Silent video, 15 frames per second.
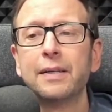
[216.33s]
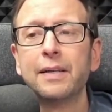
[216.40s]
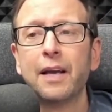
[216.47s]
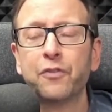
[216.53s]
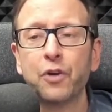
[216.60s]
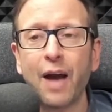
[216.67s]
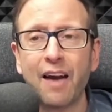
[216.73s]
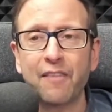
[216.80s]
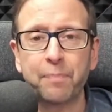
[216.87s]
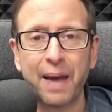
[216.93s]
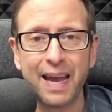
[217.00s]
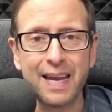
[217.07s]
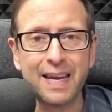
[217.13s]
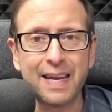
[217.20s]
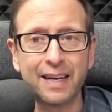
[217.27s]
if you have
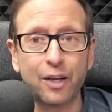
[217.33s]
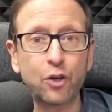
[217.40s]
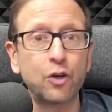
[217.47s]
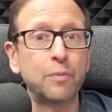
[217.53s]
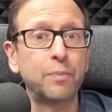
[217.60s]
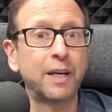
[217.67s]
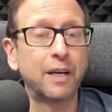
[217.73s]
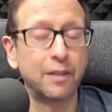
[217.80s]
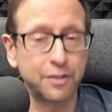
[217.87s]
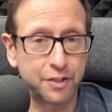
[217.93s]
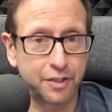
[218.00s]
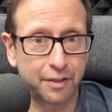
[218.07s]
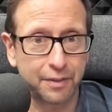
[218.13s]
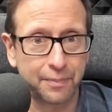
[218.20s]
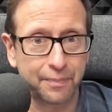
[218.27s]
pain, it could be an
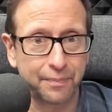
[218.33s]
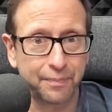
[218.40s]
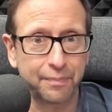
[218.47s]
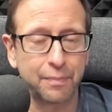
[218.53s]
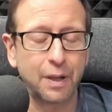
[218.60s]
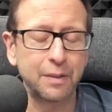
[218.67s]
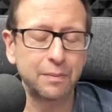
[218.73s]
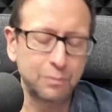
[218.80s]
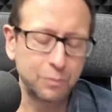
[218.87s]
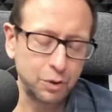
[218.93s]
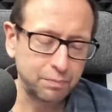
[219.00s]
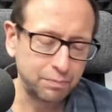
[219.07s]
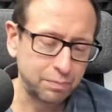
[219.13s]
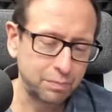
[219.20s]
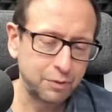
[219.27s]
ulcer, but
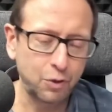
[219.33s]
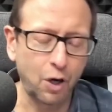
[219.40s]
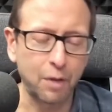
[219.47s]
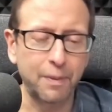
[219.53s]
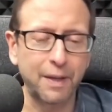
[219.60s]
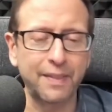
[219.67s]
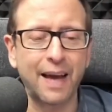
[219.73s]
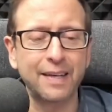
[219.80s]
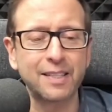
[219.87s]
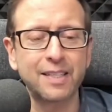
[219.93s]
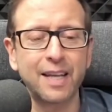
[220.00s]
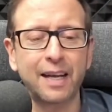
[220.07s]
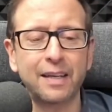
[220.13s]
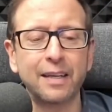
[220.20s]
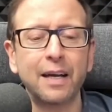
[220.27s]
we'll talk about that in a
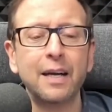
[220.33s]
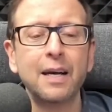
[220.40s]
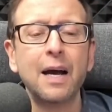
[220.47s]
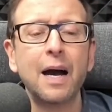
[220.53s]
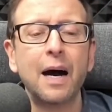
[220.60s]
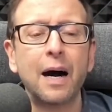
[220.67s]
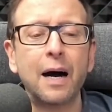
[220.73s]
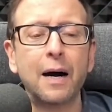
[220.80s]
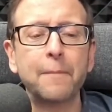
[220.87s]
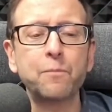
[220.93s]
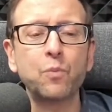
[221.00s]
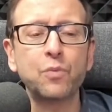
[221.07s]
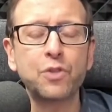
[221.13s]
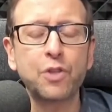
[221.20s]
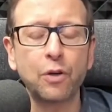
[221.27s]
second.
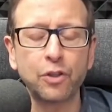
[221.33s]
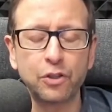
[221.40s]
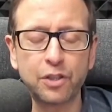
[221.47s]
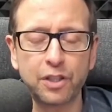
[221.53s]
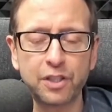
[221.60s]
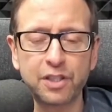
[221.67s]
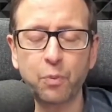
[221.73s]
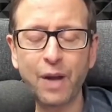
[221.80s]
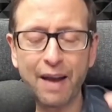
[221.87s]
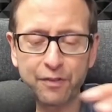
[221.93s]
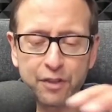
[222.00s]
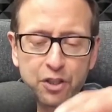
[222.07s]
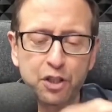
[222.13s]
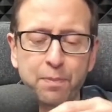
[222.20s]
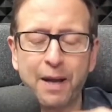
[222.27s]
So we
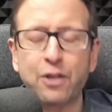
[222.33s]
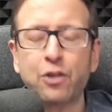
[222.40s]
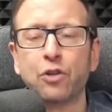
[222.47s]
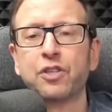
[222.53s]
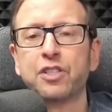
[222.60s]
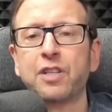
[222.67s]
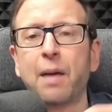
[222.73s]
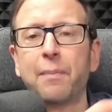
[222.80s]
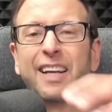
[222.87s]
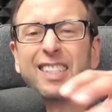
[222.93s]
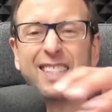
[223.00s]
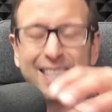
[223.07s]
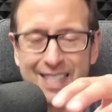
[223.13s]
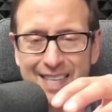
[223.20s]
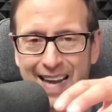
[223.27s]
have to just make sure the stomach
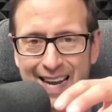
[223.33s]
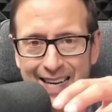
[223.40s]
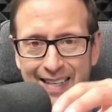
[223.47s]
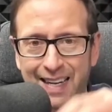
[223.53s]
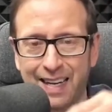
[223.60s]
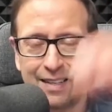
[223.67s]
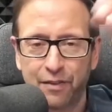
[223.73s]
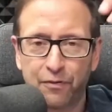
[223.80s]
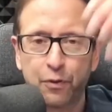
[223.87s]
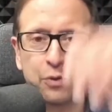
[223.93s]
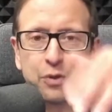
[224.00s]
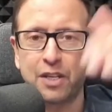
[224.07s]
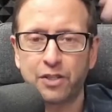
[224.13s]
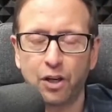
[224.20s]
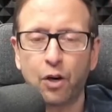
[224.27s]
is contained, that the
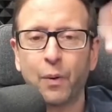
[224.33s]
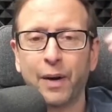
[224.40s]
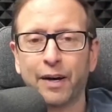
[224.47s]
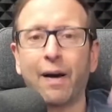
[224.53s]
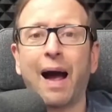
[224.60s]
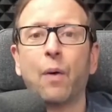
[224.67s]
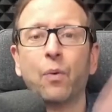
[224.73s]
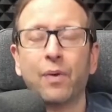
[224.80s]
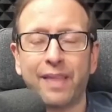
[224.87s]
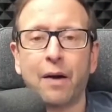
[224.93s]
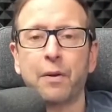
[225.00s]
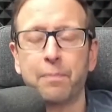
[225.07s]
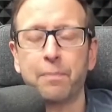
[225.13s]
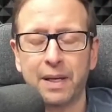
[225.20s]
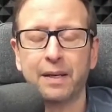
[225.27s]
food doesn't go in or out
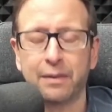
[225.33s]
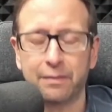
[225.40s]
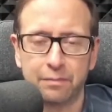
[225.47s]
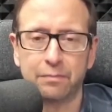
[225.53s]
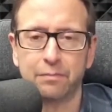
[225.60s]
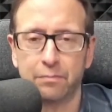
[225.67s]
without it being